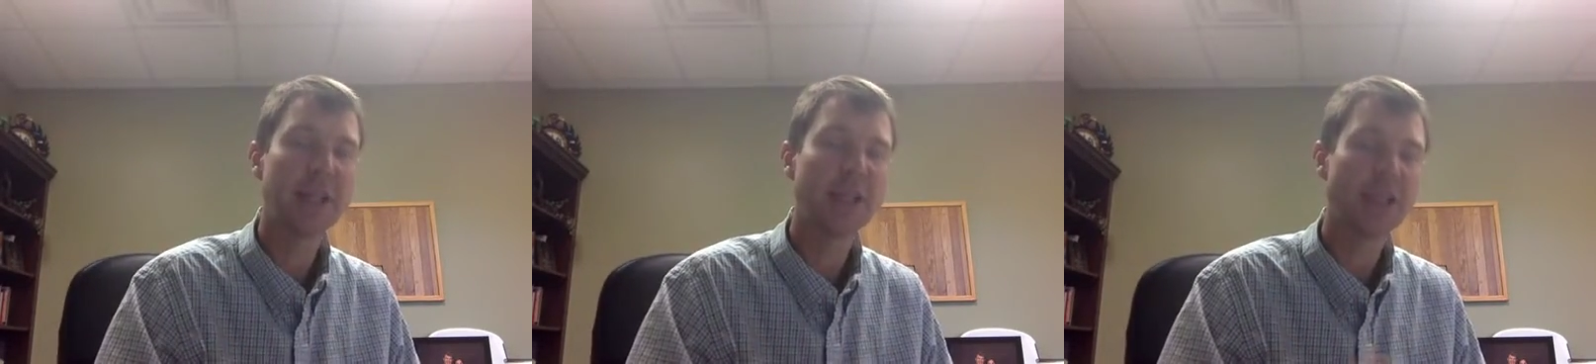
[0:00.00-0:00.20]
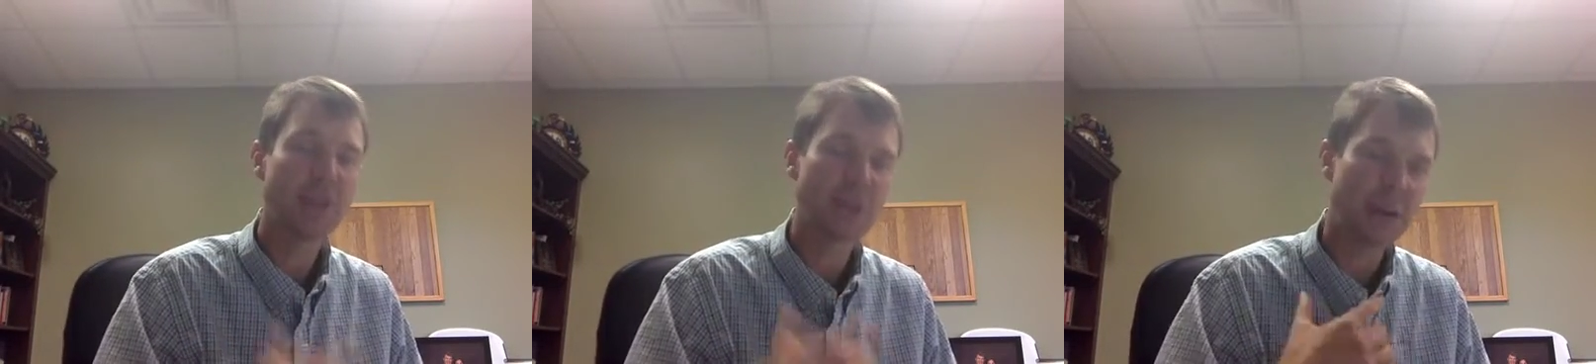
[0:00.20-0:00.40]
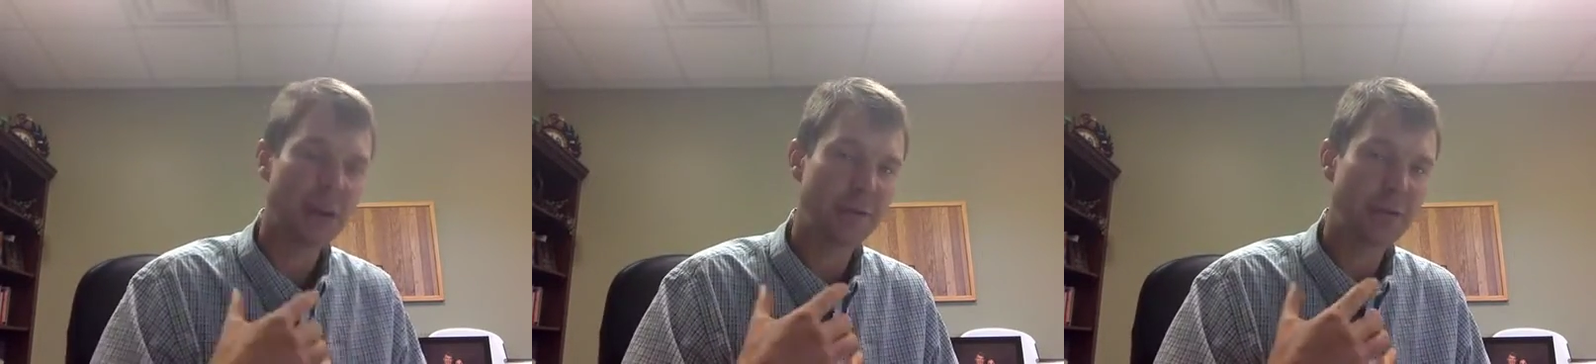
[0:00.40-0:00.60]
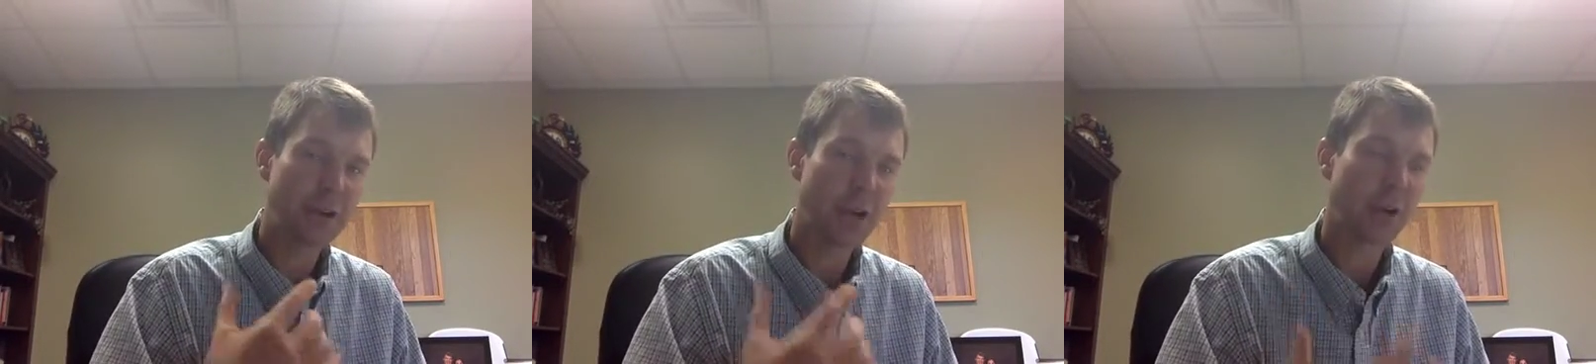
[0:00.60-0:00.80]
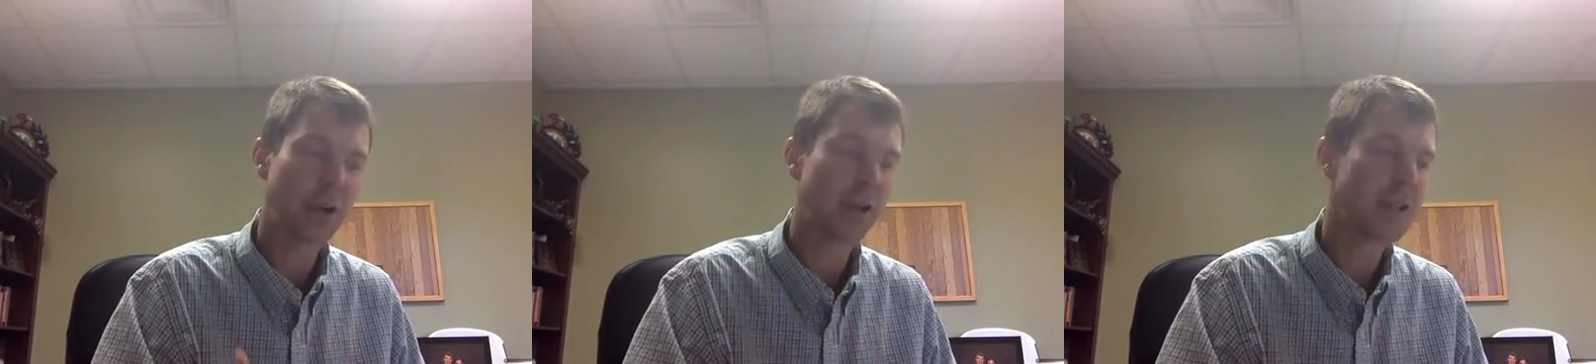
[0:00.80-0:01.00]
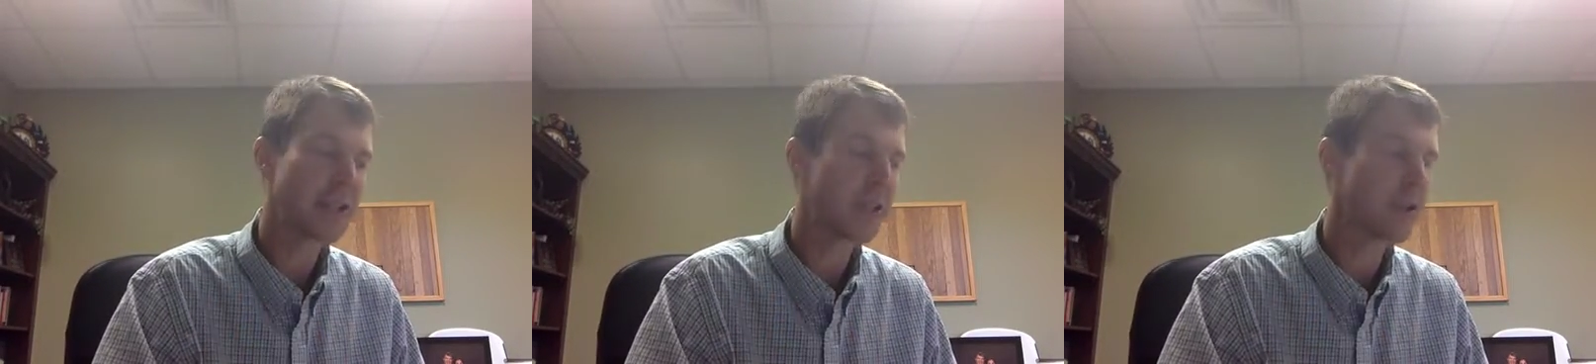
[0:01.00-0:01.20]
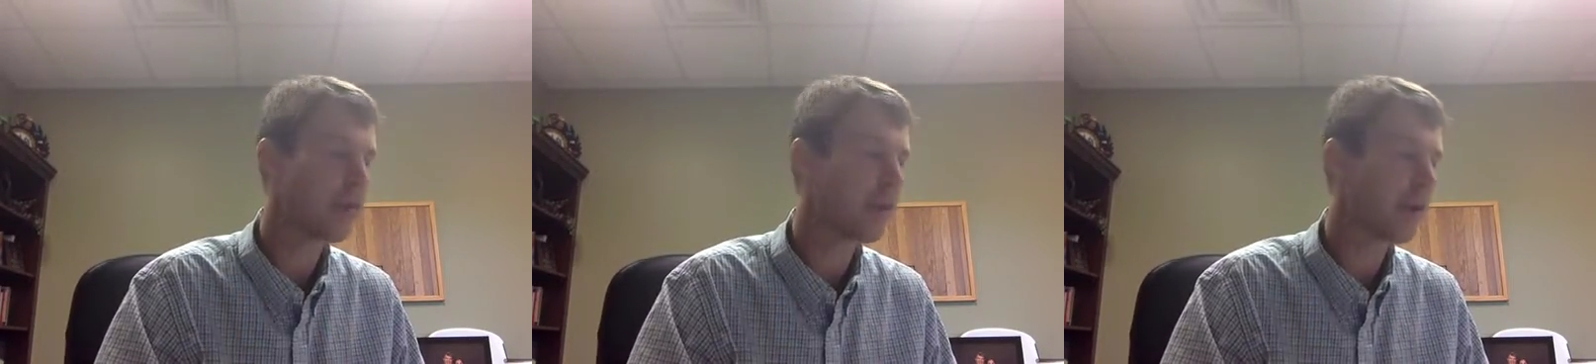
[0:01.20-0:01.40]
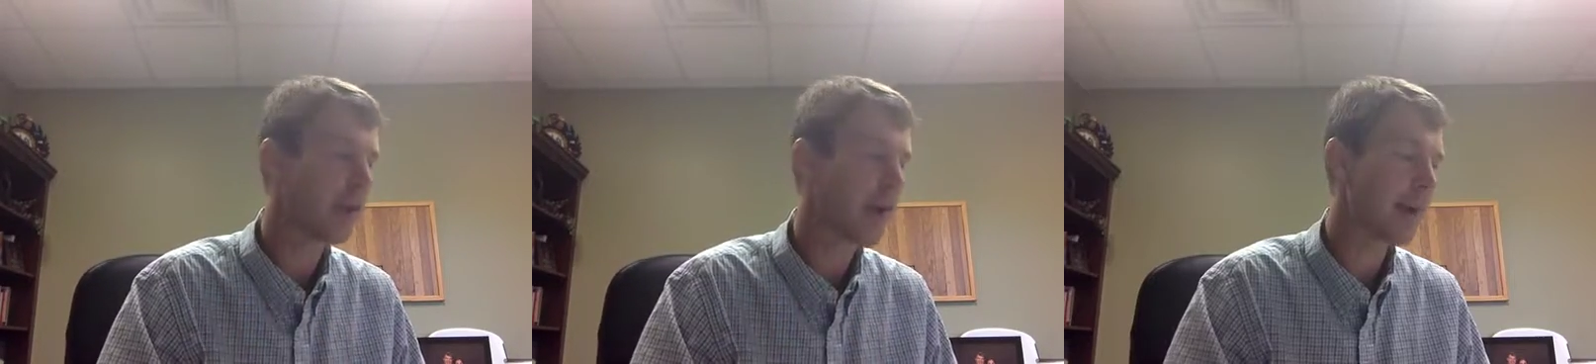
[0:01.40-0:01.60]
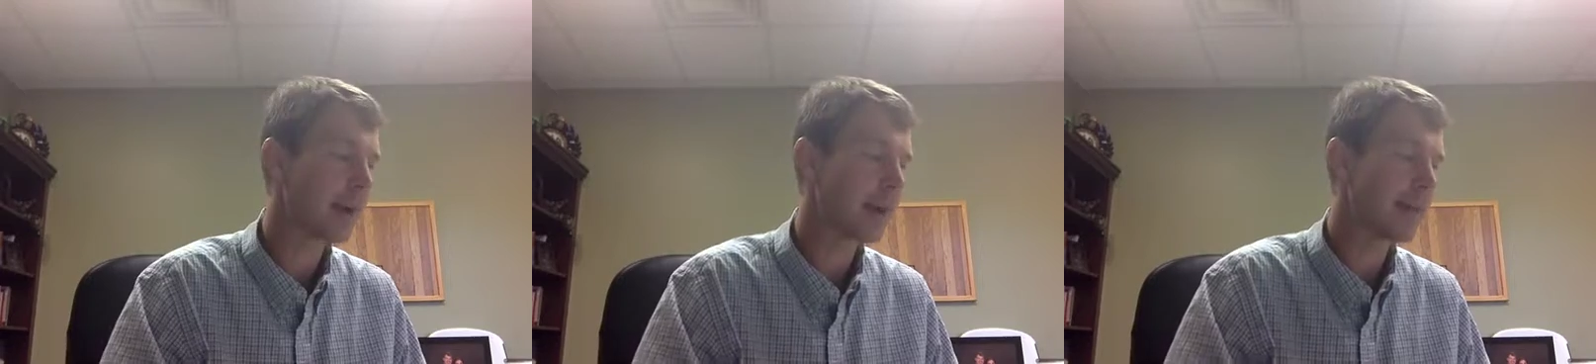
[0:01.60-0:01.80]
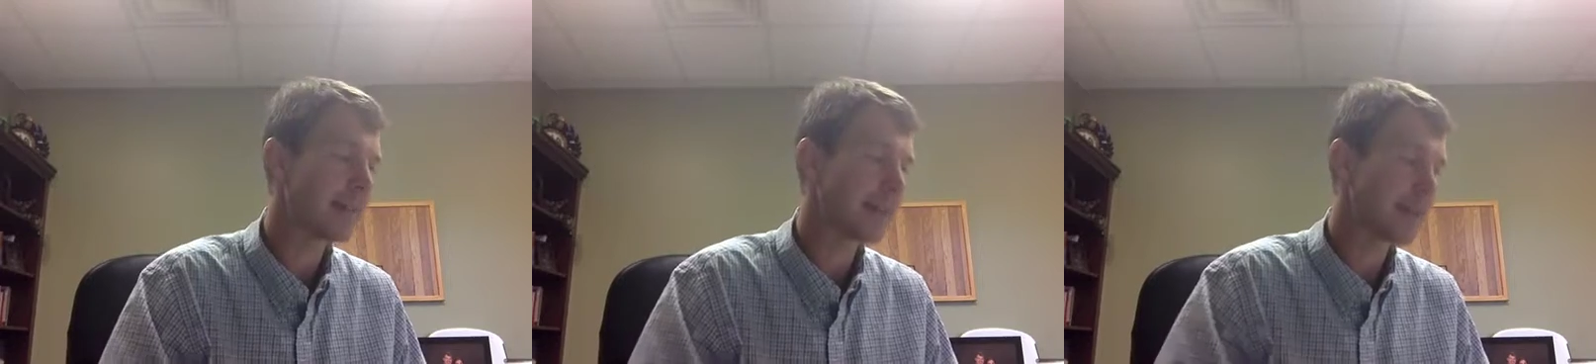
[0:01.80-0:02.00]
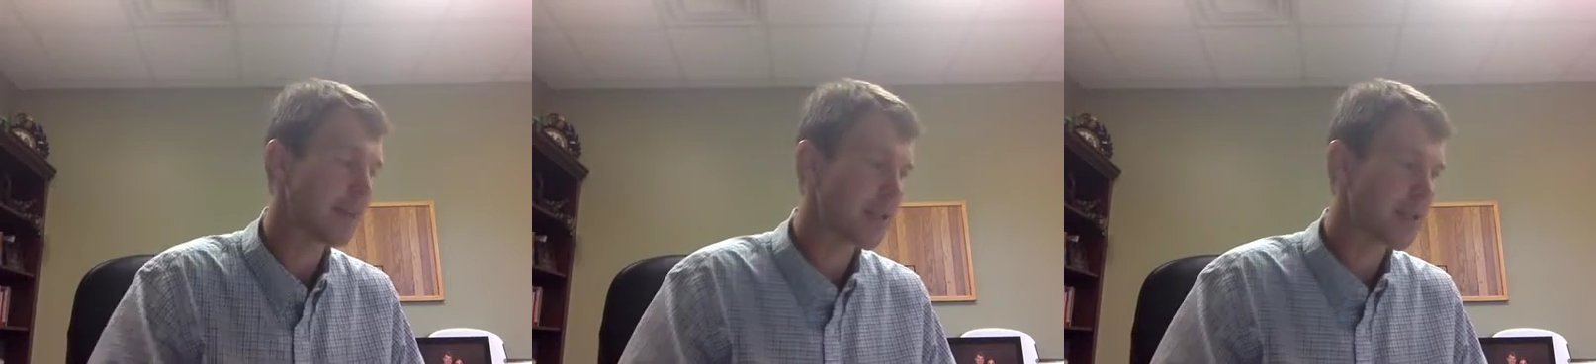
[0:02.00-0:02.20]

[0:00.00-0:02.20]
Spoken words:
so you have to start learning this new vocabulary in chapter